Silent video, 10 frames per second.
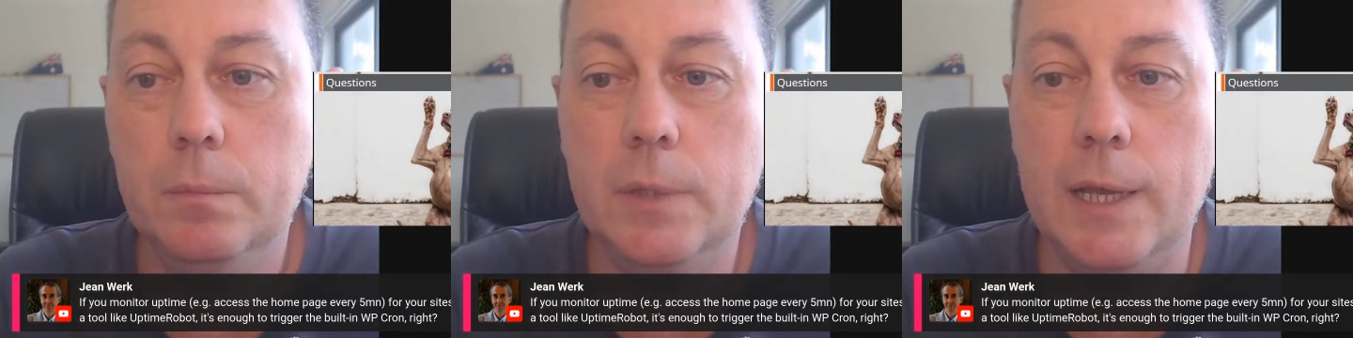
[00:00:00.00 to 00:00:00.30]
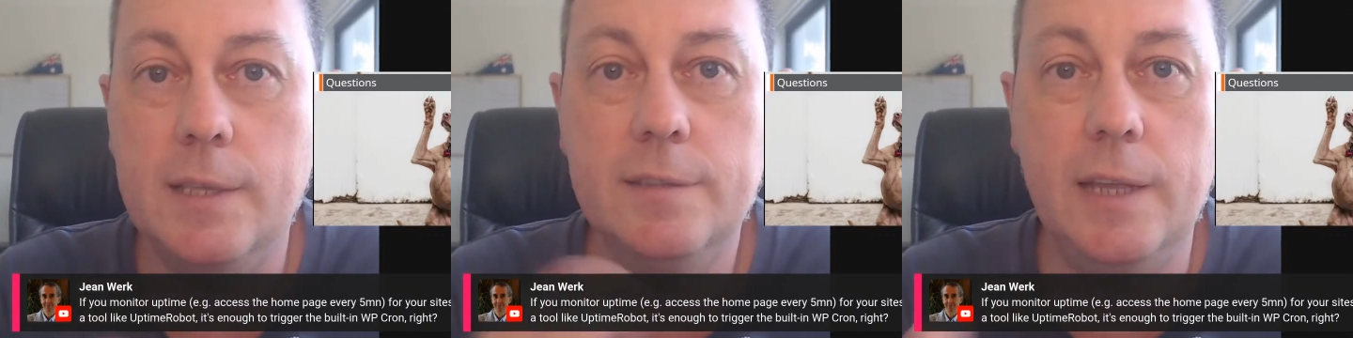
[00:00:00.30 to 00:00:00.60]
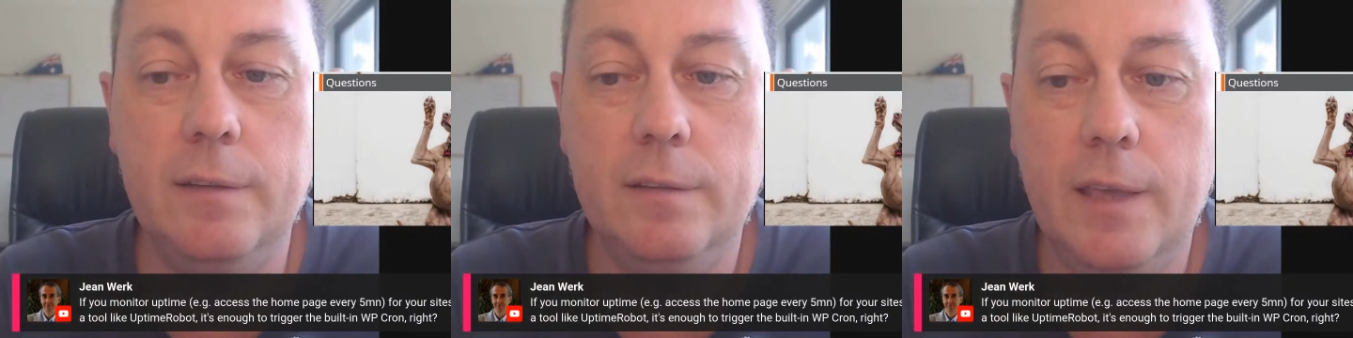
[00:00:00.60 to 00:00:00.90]
like
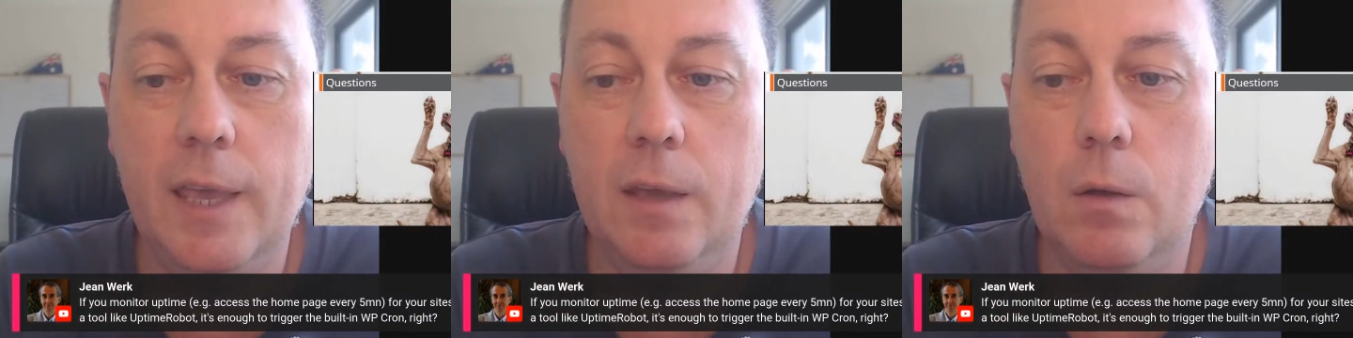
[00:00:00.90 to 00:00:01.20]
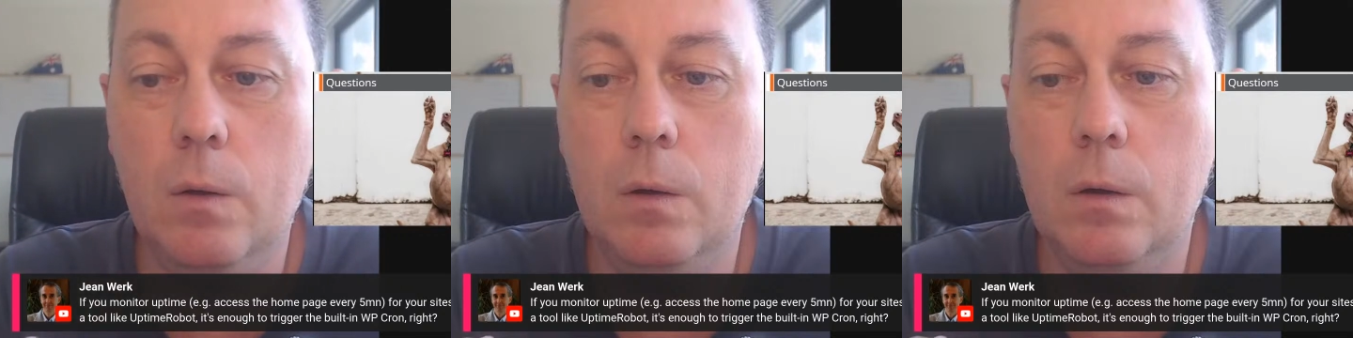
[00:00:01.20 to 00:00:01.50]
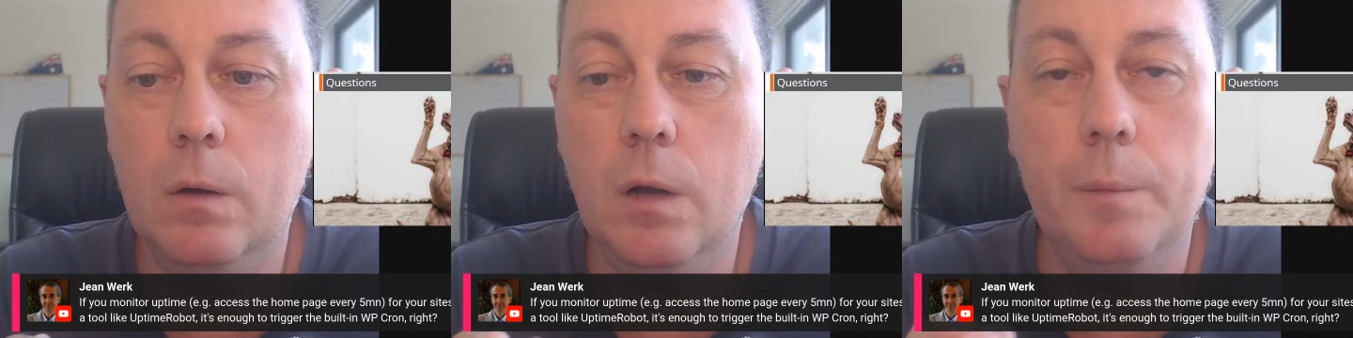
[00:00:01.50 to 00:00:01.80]
Status Cake
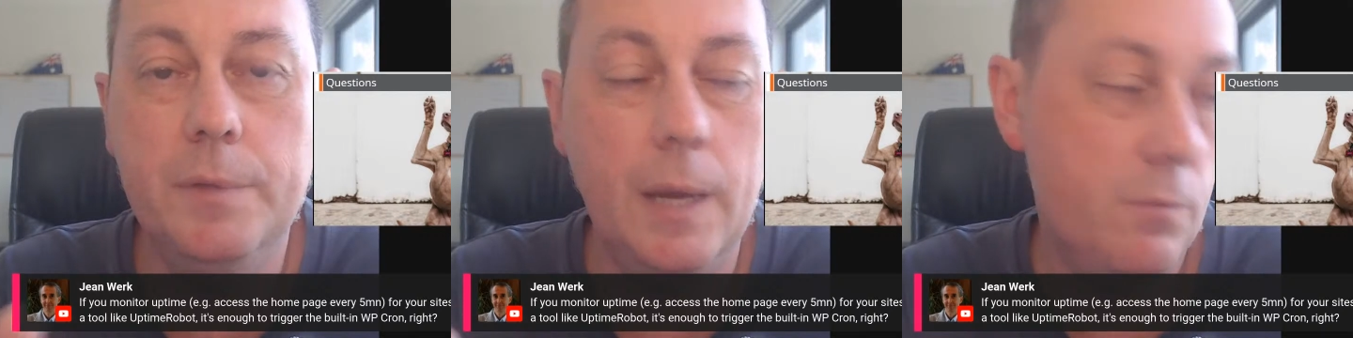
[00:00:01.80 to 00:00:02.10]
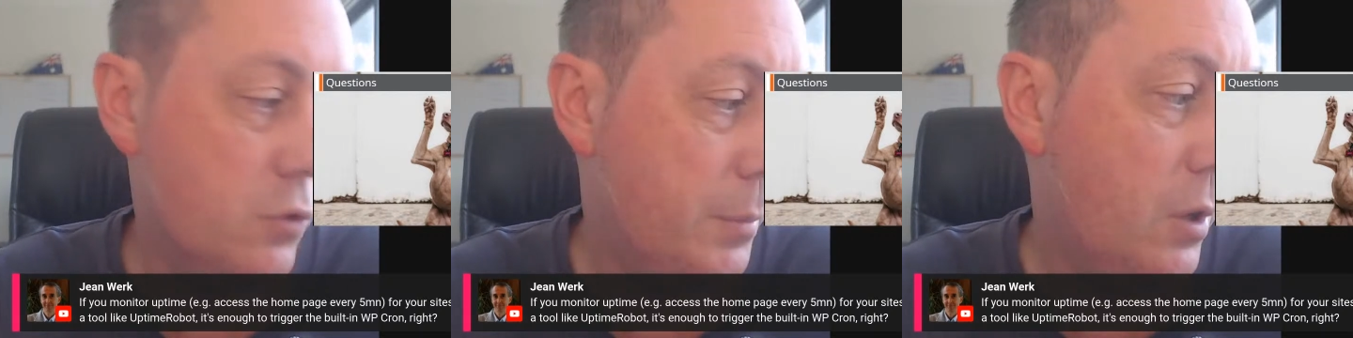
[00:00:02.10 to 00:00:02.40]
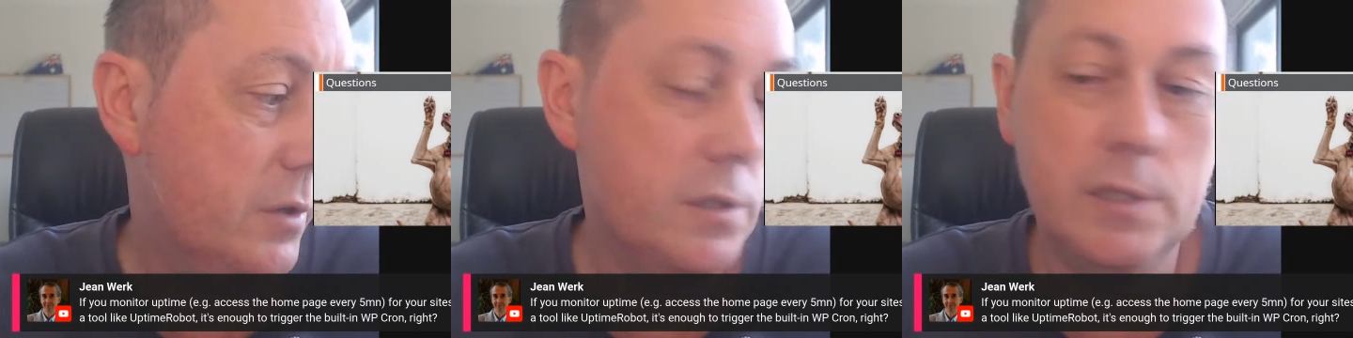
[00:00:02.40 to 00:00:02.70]
or Uptime
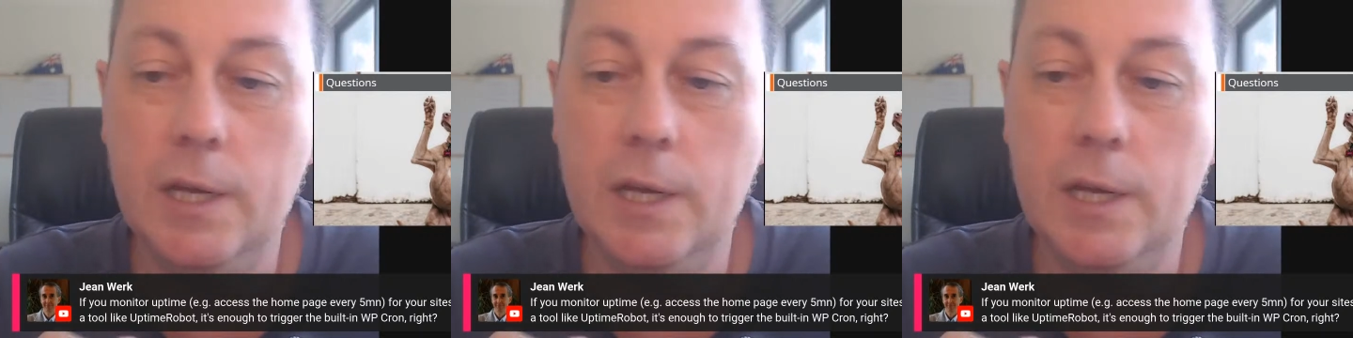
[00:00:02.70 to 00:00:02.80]
Robot,